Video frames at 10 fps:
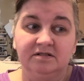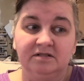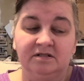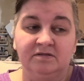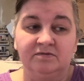
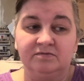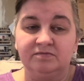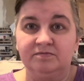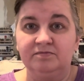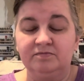
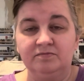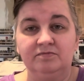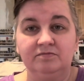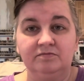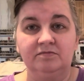
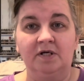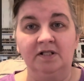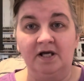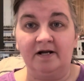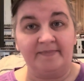a
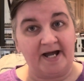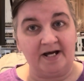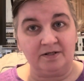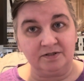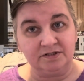lot of
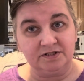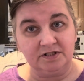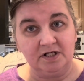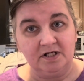patterns